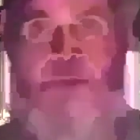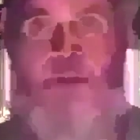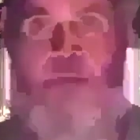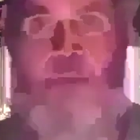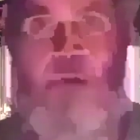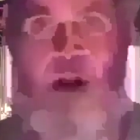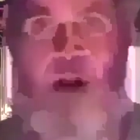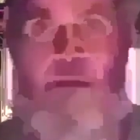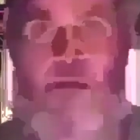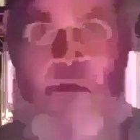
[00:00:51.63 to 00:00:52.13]

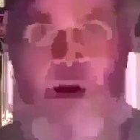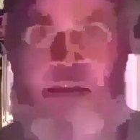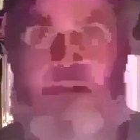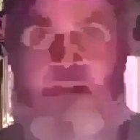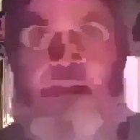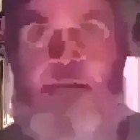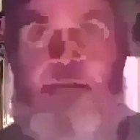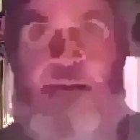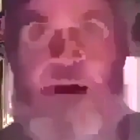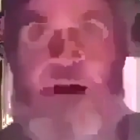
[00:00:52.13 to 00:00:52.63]
And we think the
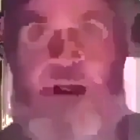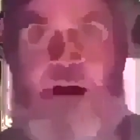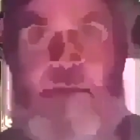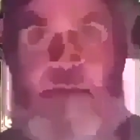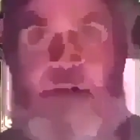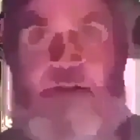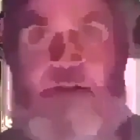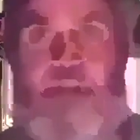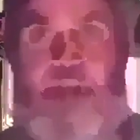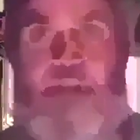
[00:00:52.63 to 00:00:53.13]

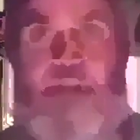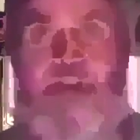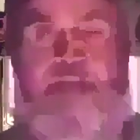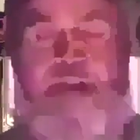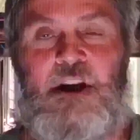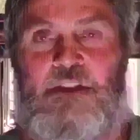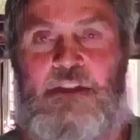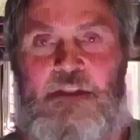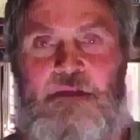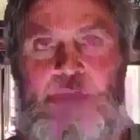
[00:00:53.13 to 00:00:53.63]
Orthodox knows
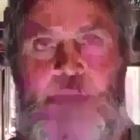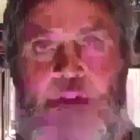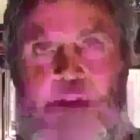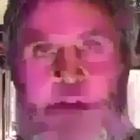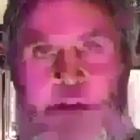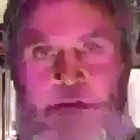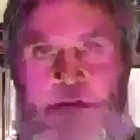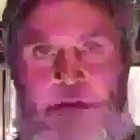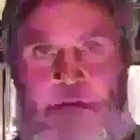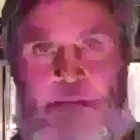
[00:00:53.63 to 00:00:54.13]
about him.
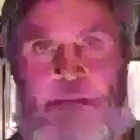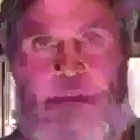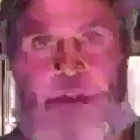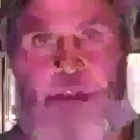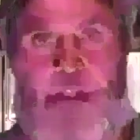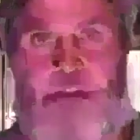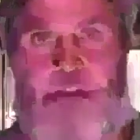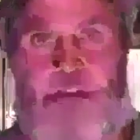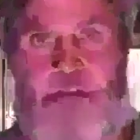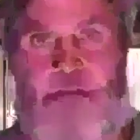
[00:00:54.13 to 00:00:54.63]

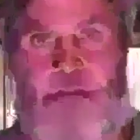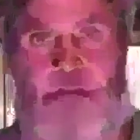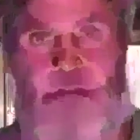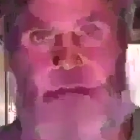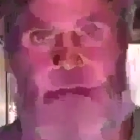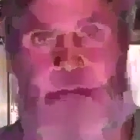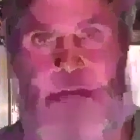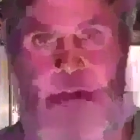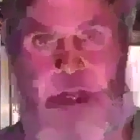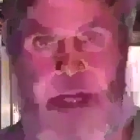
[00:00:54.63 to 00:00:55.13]
Now, how,
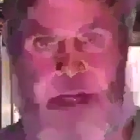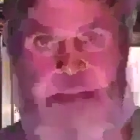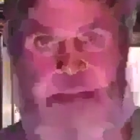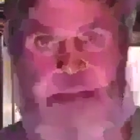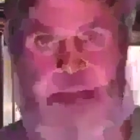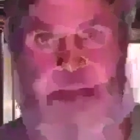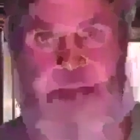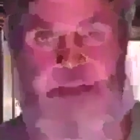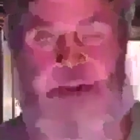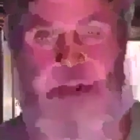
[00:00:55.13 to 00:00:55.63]
how, how,
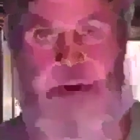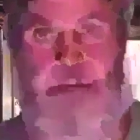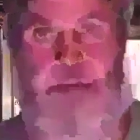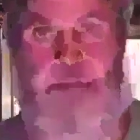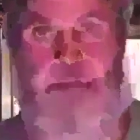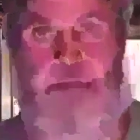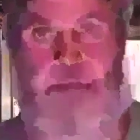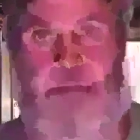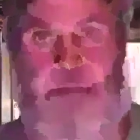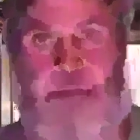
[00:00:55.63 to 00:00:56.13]
why is
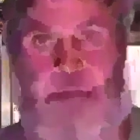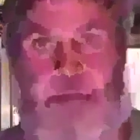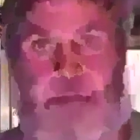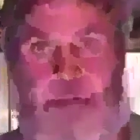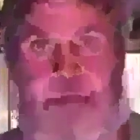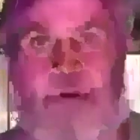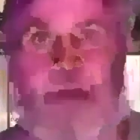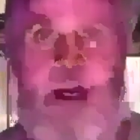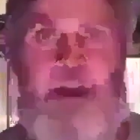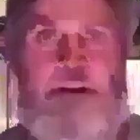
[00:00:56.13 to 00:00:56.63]
it so
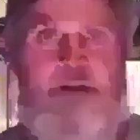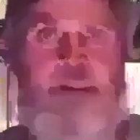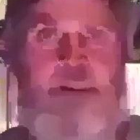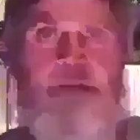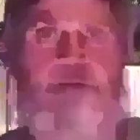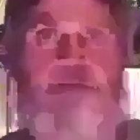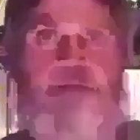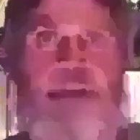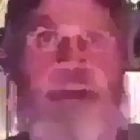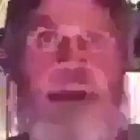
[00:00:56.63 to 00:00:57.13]
difficult?
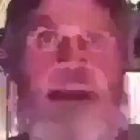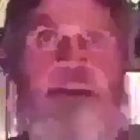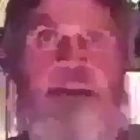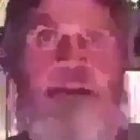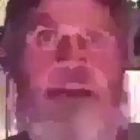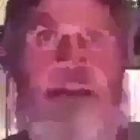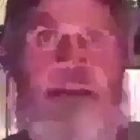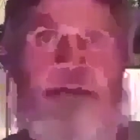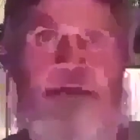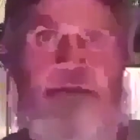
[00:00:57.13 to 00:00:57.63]
Why, why does
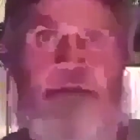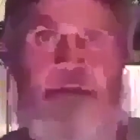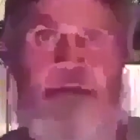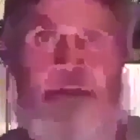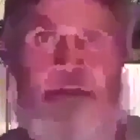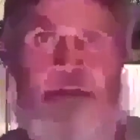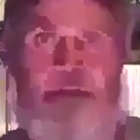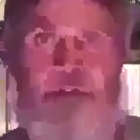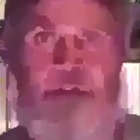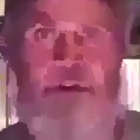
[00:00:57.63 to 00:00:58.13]
everybody got to be
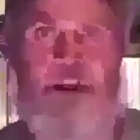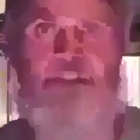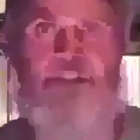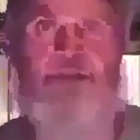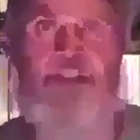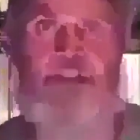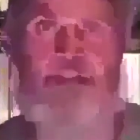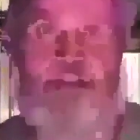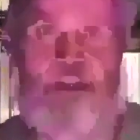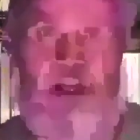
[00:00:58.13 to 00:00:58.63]
saying this?
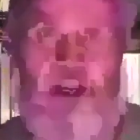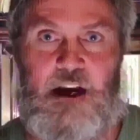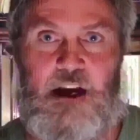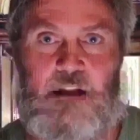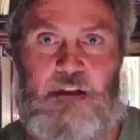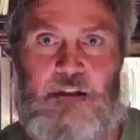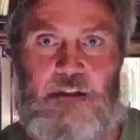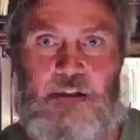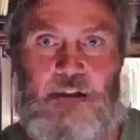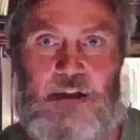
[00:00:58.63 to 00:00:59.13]
Is it
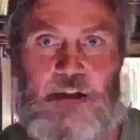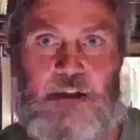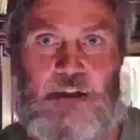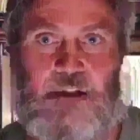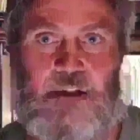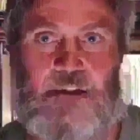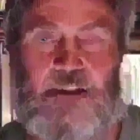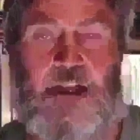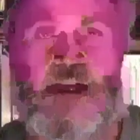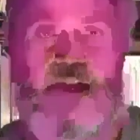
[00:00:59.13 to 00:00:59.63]
because you're
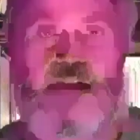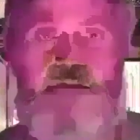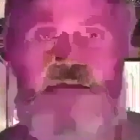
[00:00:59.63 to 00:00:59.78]
religious?